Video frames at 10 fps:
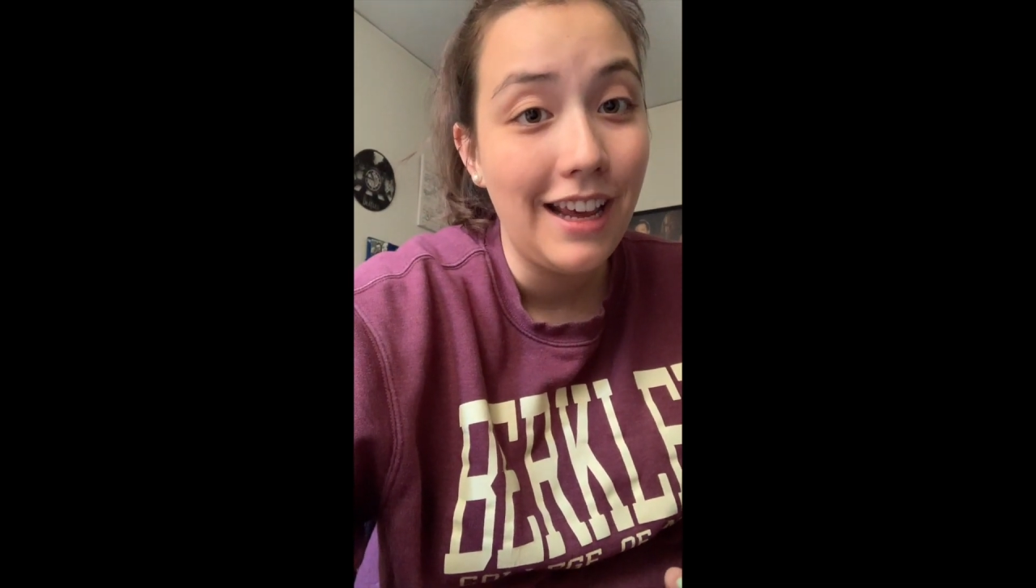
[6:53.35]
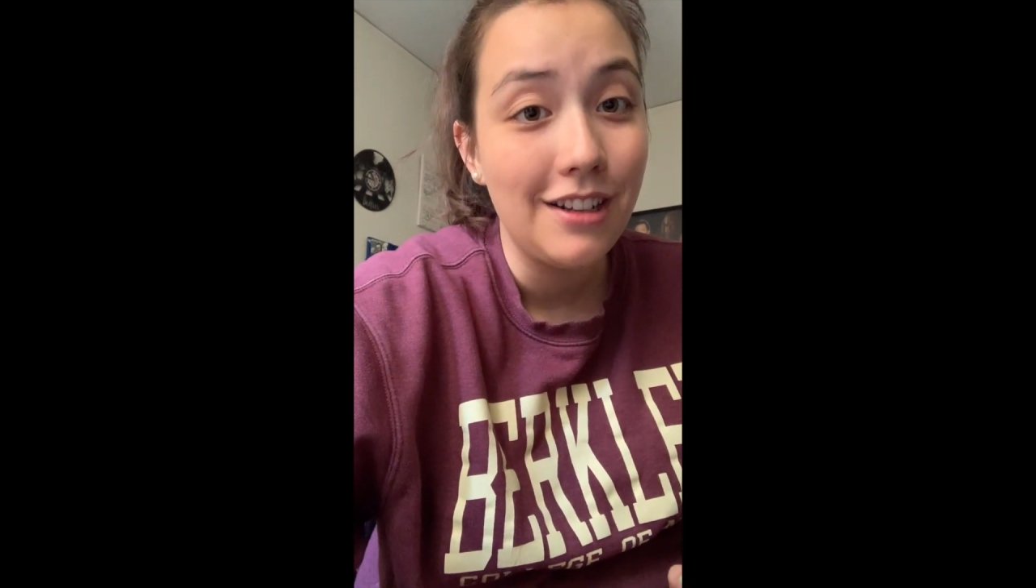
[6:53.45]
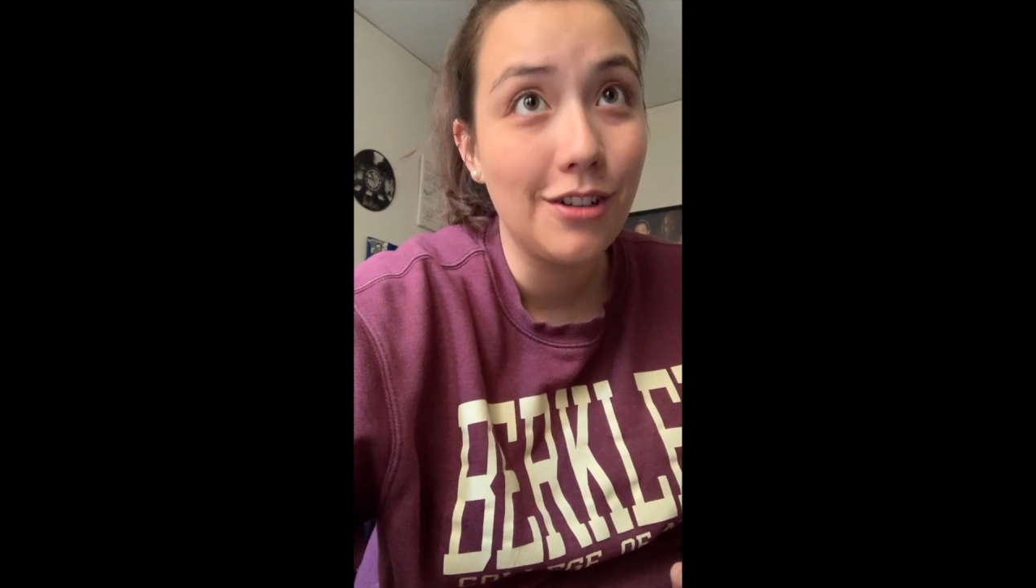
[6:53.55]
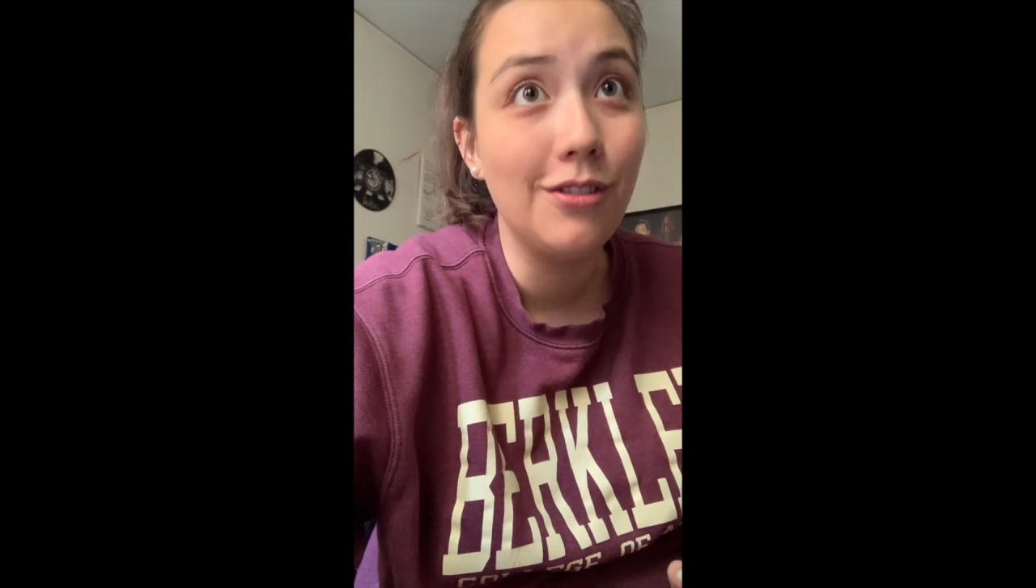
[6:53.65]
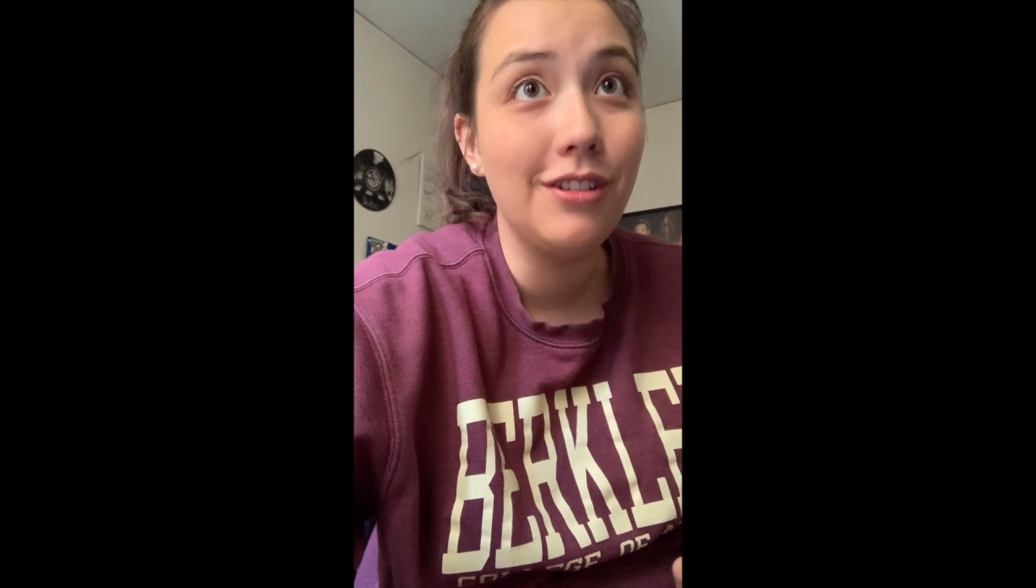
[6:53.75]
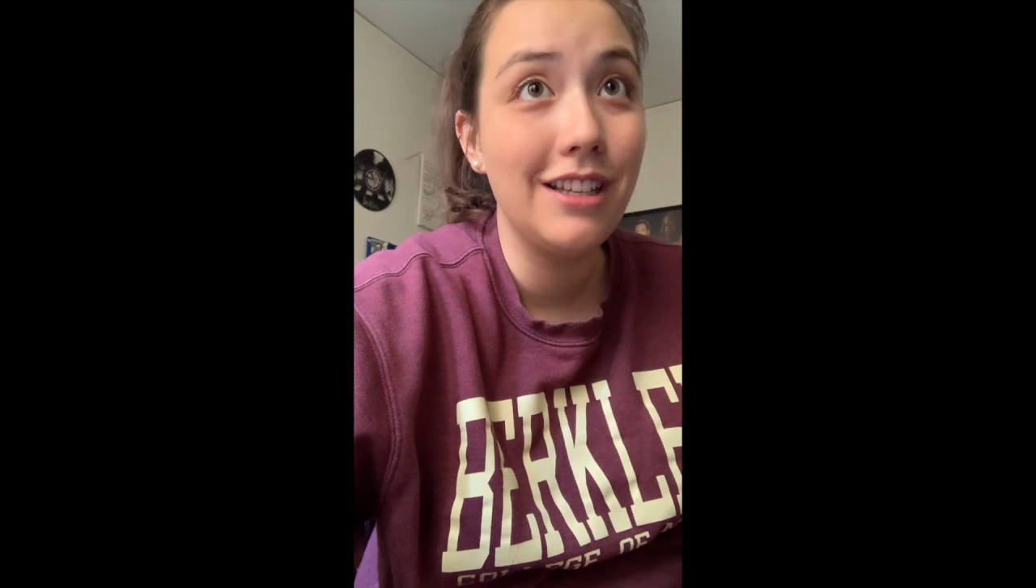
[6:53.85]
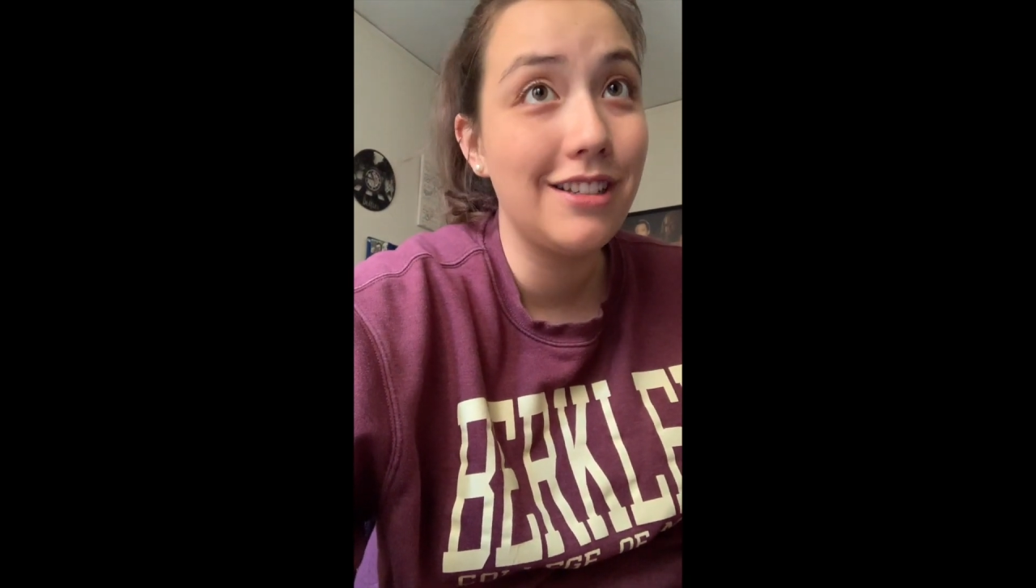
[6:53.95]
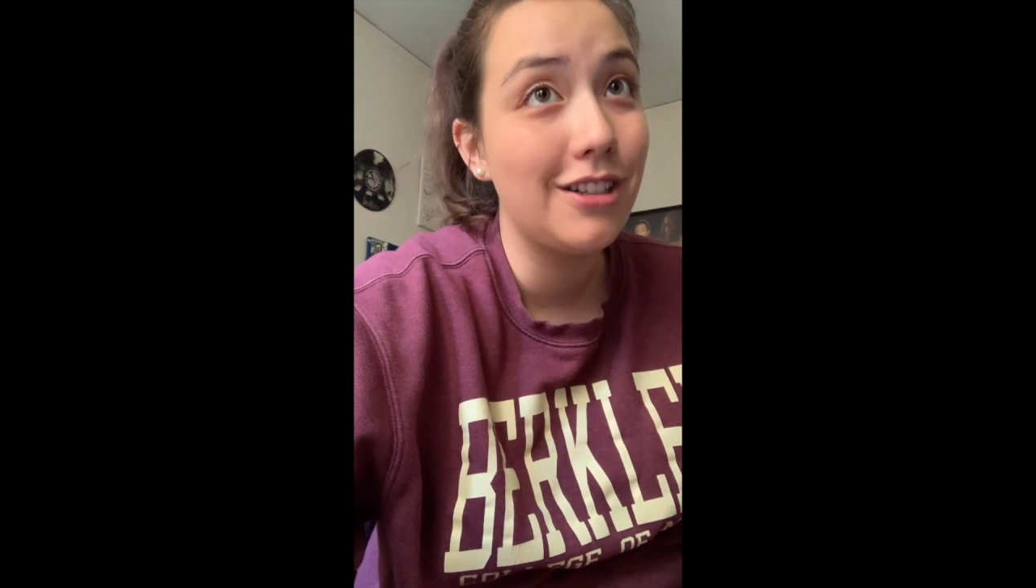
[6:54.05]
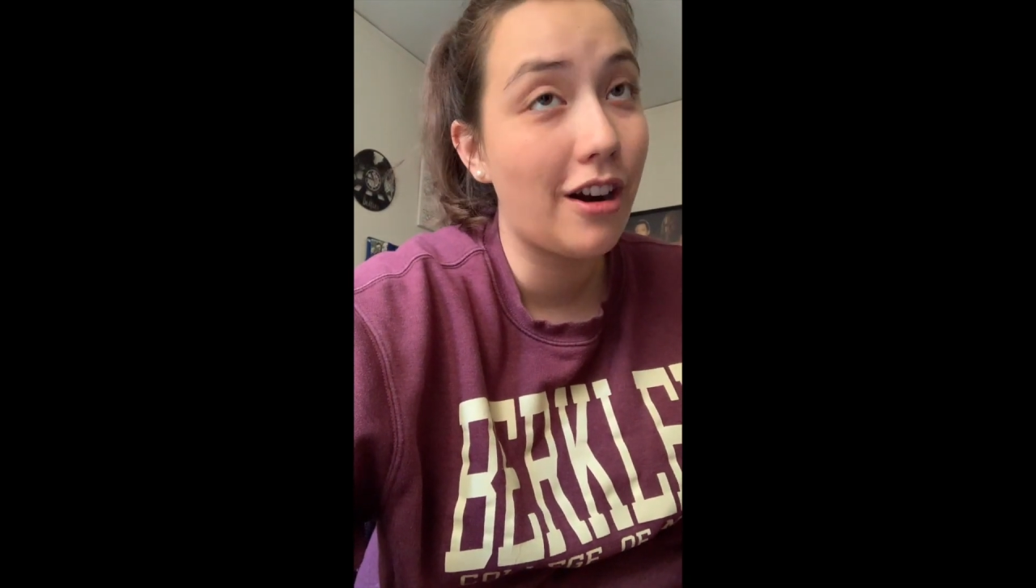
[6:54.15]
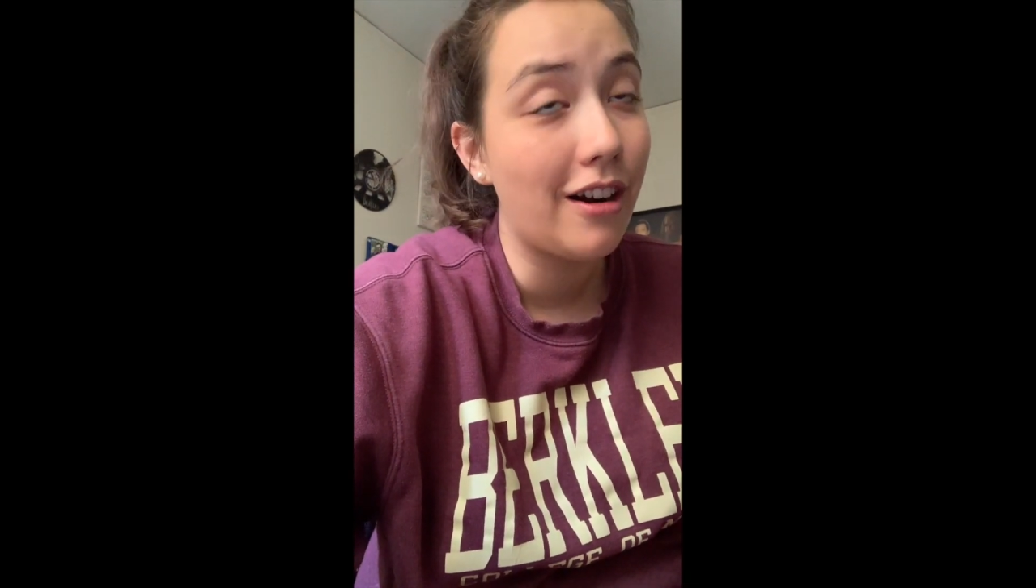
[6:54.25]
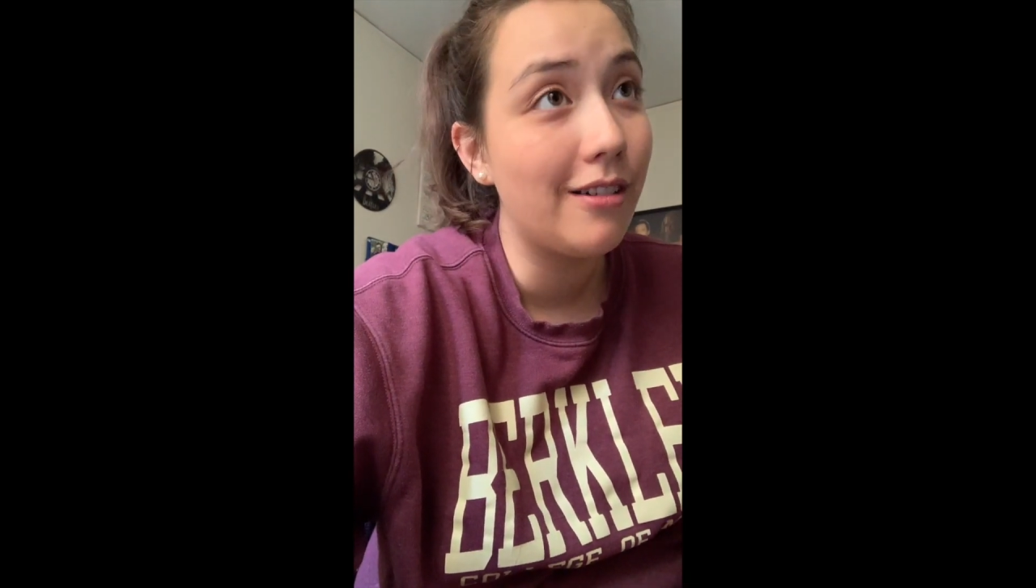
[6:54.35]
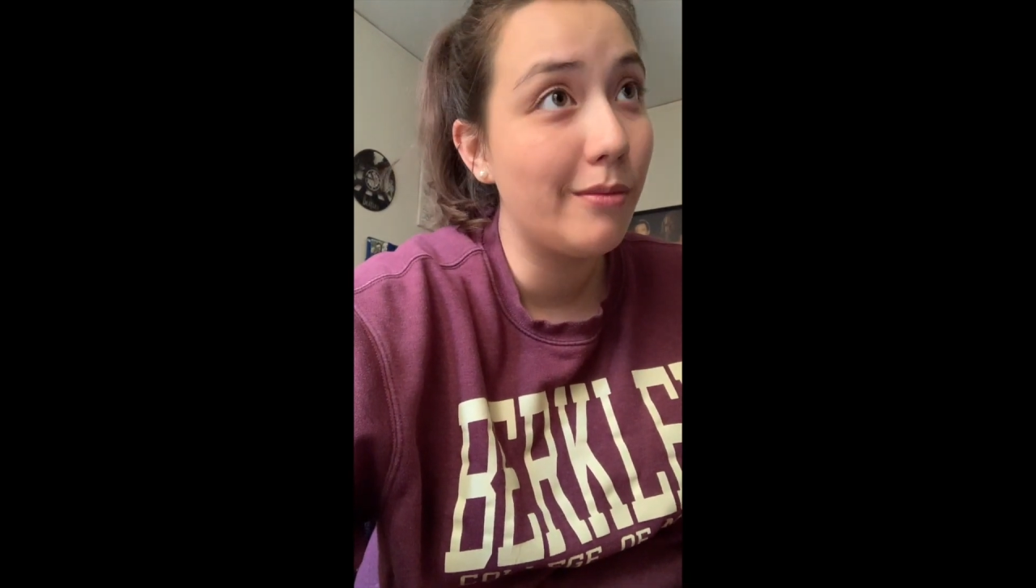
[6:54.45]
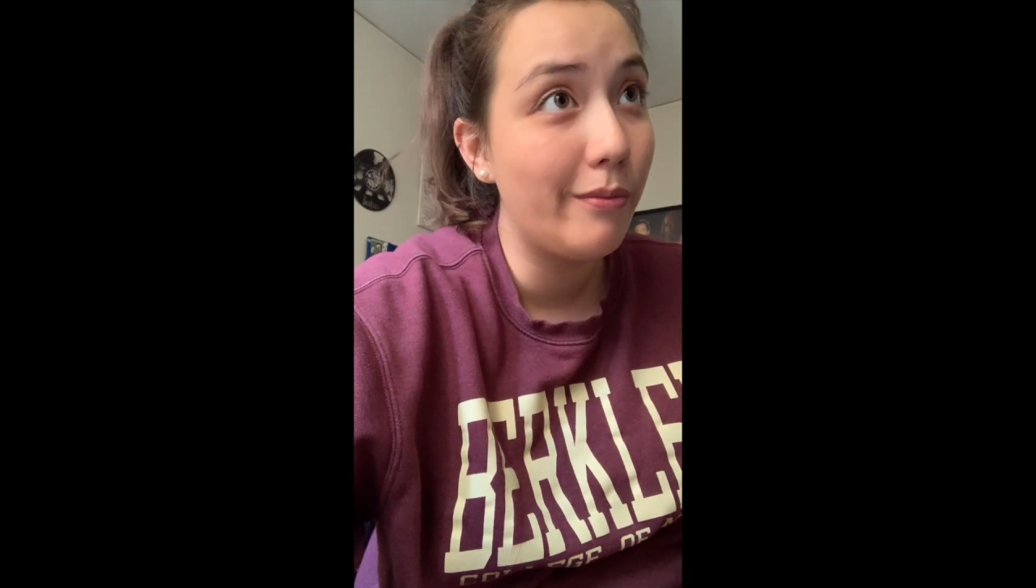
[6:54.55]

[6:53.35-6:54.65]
So this is our